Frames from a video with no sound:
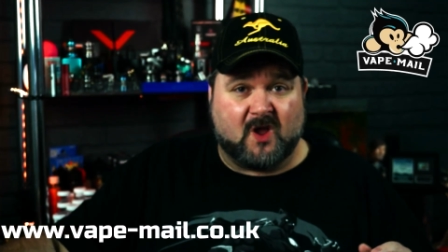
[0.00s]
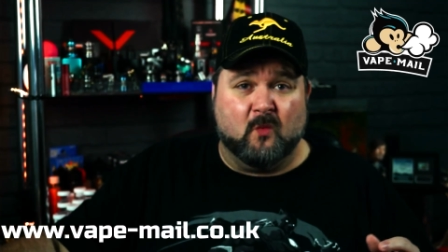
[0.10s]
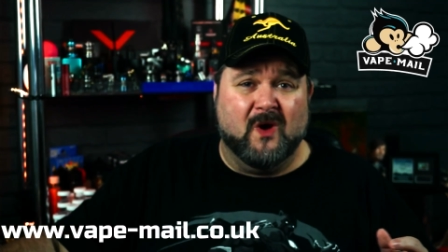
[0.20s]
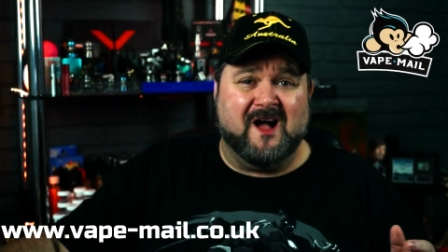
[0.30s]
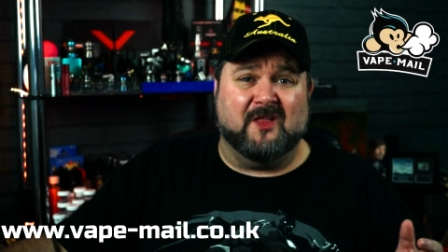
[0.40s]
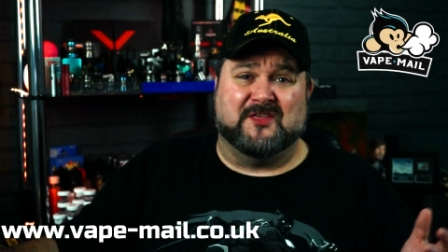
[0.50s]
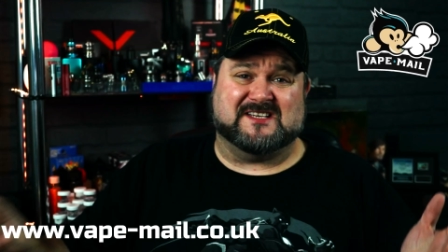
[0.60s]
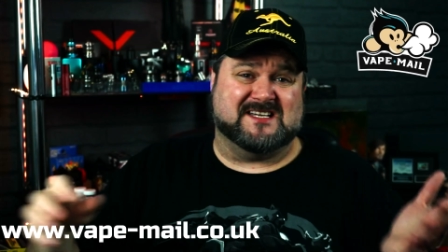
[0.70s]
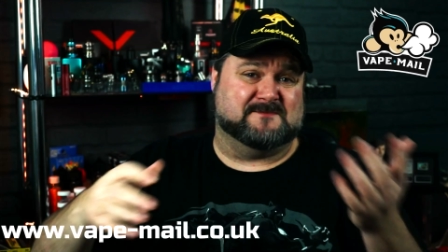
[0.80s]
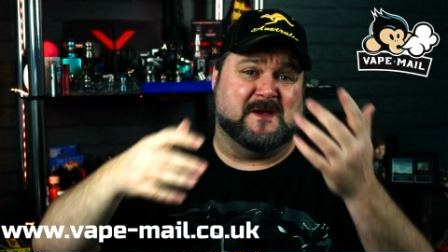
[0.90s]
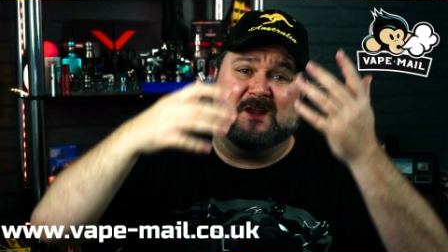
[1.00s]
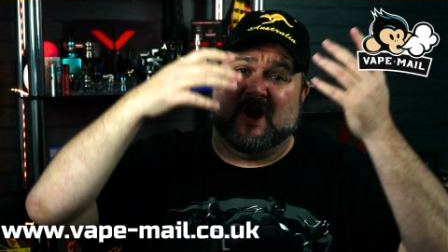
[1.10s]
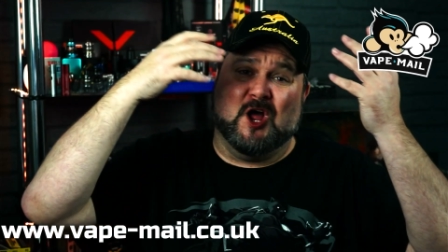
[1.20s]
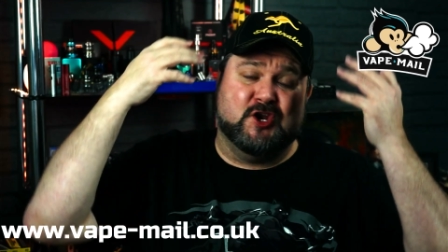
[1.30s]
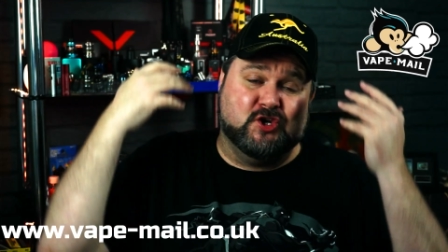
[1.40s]
Well, this has been
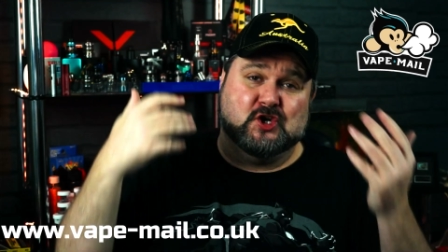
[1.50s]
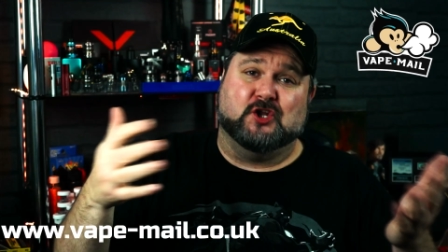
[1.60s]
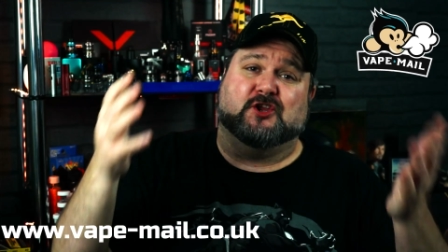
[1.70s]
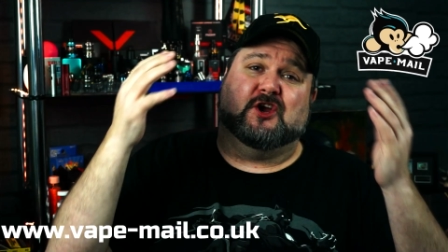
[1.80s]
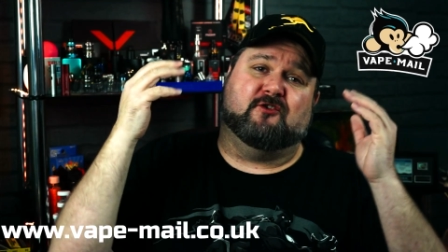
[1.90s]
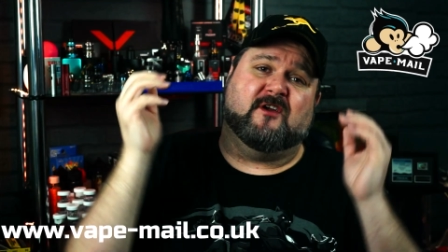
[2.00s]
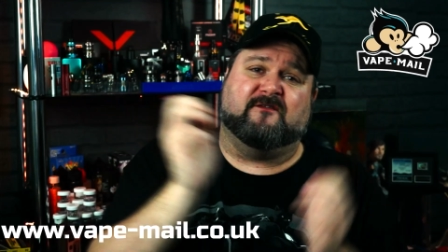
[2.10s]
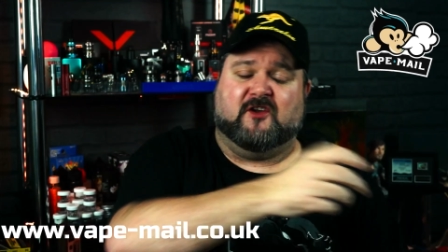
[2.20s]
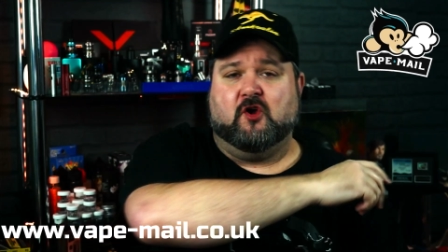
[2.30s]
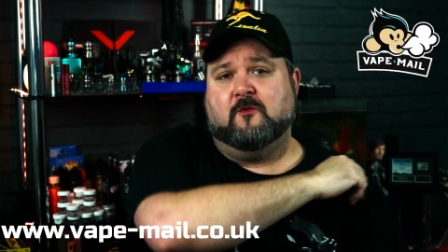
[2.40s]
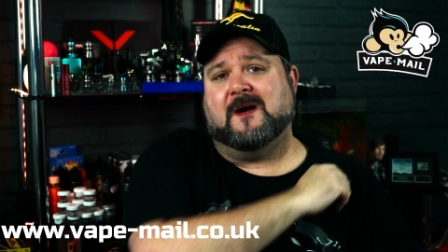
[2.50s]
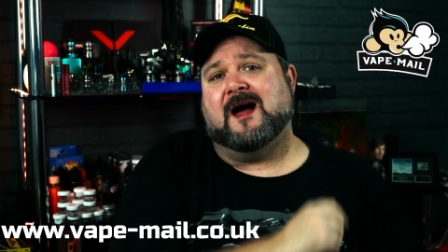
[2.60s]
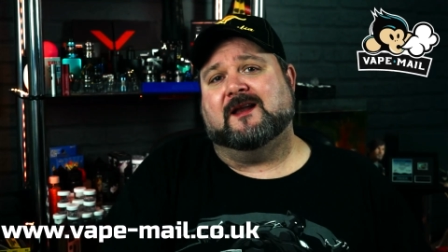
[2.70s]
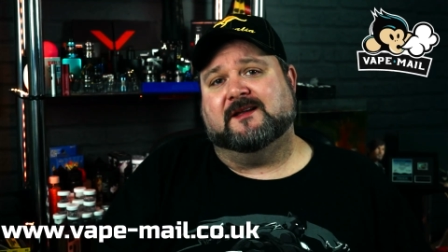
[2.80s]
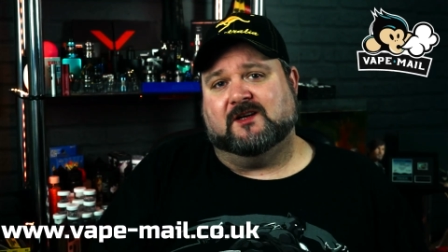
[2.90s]
another review
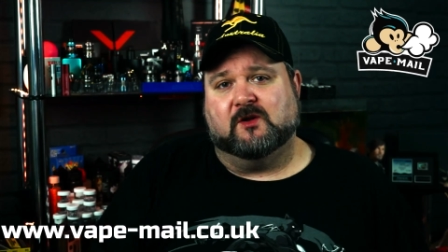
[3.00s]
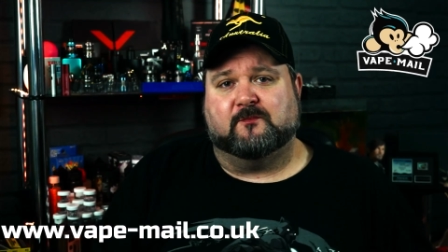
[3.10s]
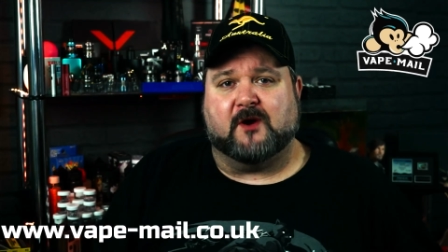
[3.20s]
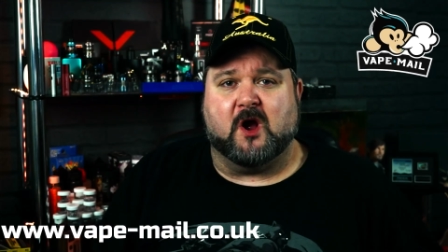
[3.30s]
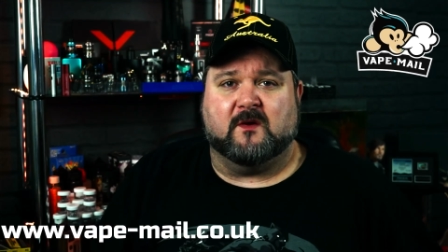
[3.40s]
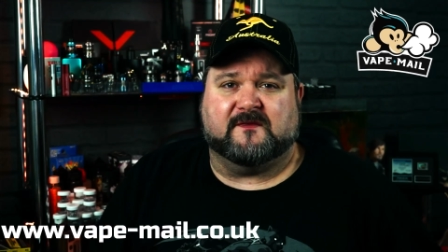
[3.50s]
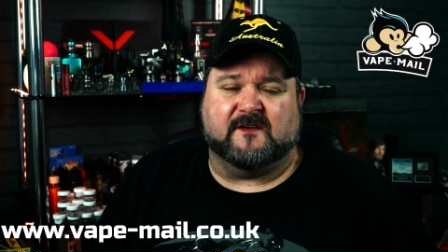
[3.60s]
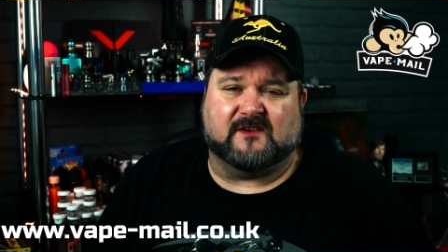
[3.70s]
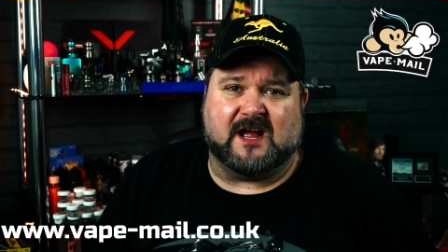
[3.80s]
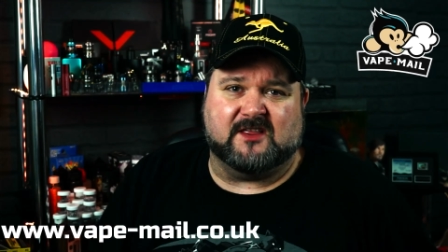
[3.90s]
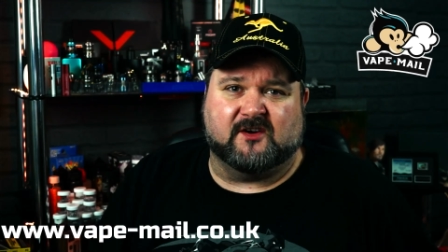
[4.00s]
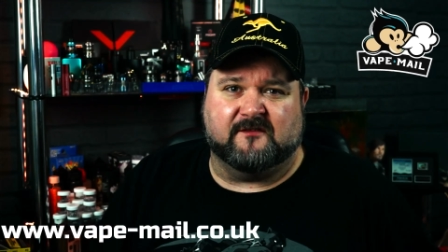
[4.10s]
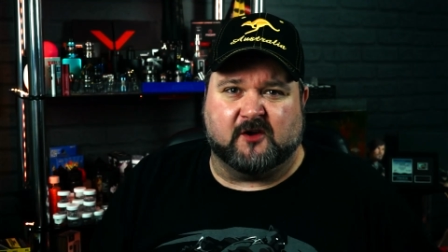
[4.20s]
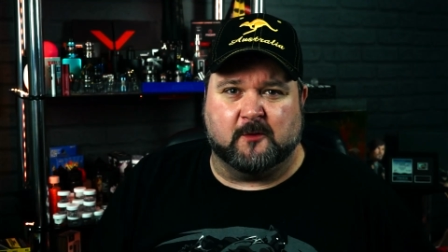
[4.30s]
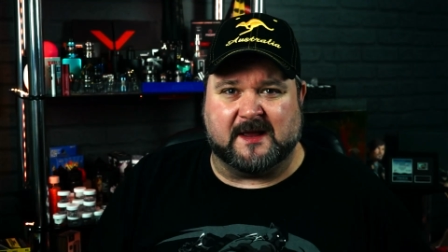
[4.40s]
by Little Bro. If you've liked the
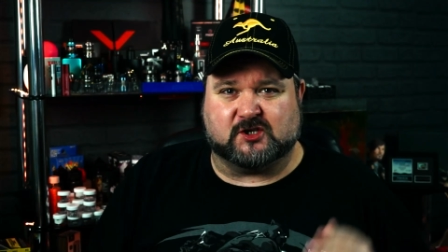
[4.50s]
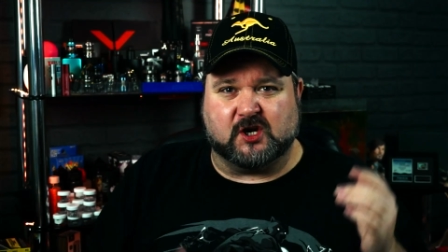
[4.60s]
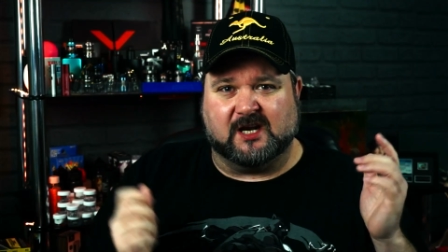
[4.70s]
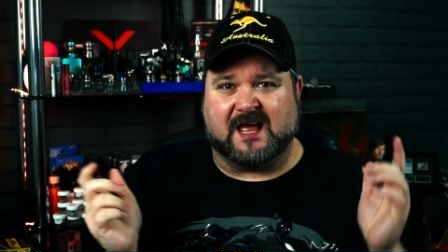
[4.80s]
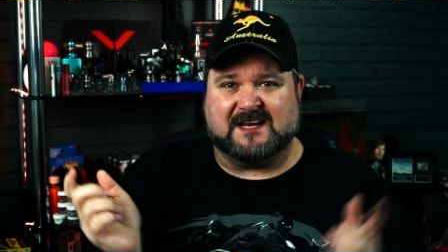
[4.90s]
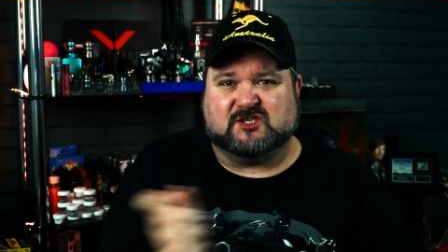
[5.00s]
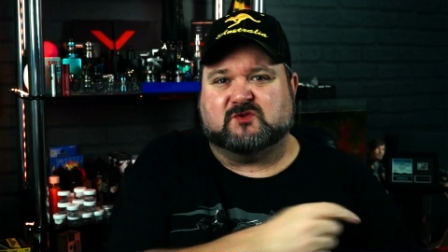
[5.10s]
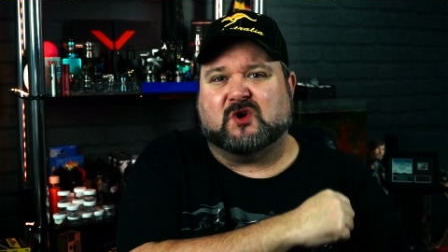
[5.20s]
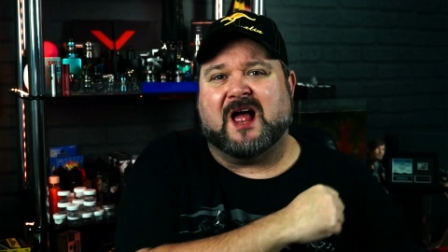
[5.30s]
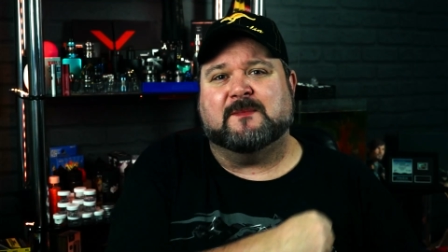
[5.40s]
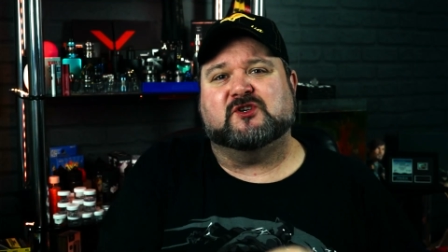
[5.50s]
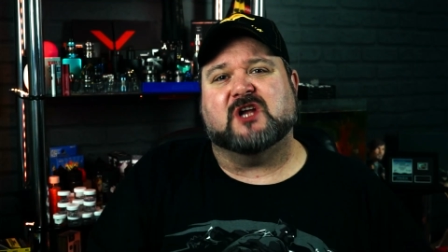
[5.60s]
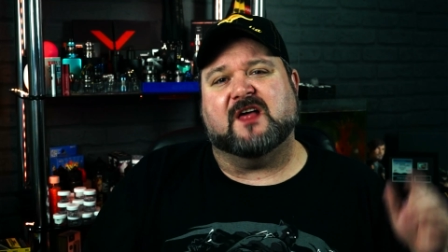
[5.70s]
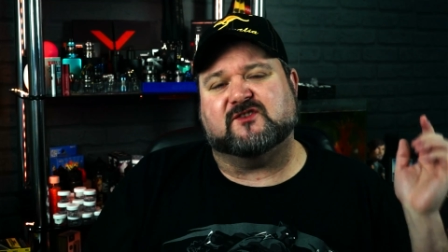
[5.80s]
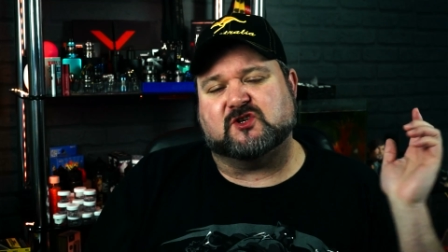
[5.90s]
review, make sure you like, subscribe, and
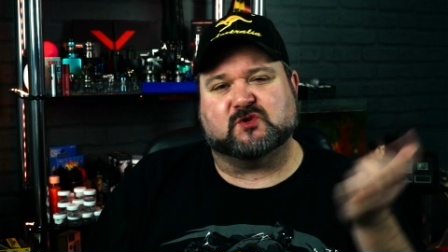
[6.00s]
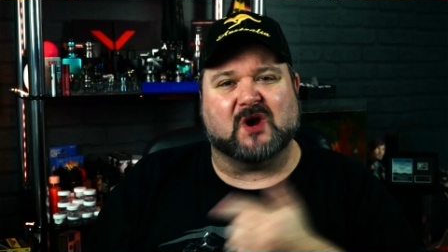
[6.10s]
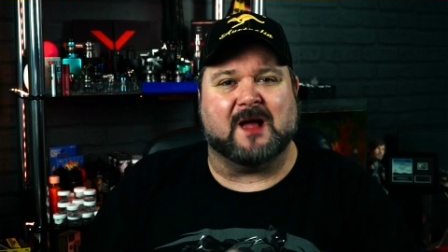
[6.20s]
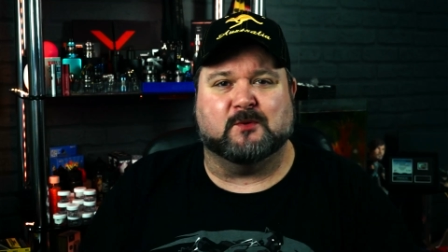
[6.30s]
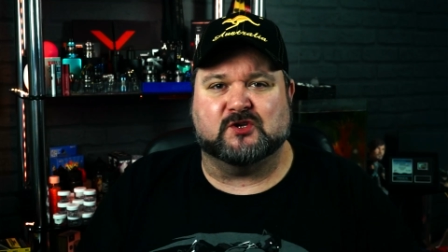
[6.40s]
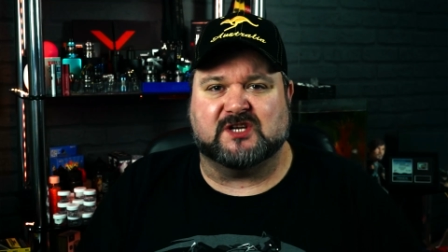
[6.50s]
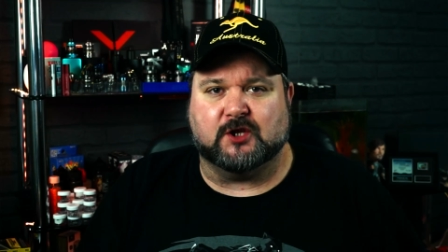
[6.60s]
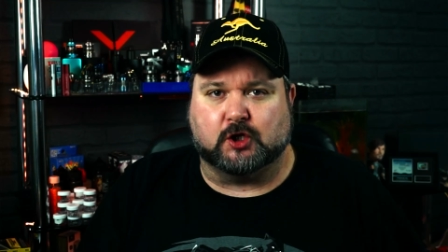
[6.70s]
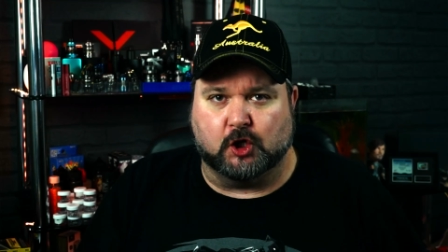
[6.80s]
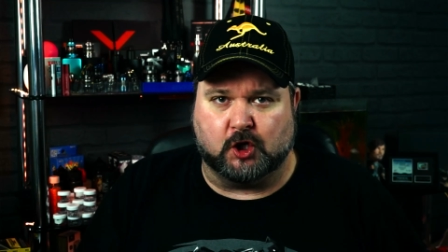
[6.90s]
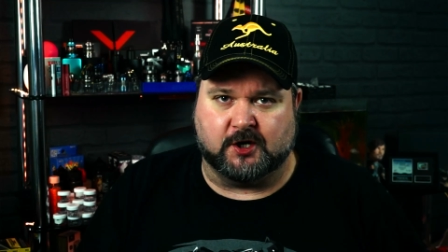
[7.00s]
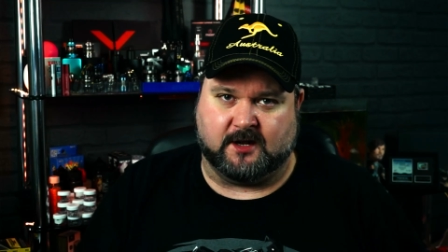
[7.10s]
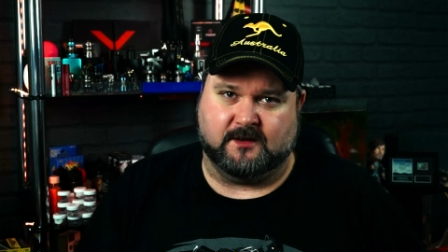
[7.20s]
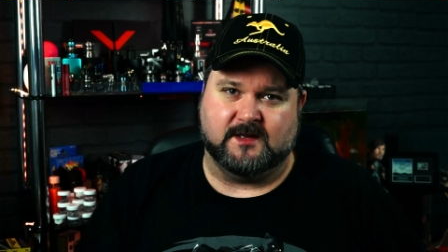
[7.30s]
share. The subscribe button's in the corner.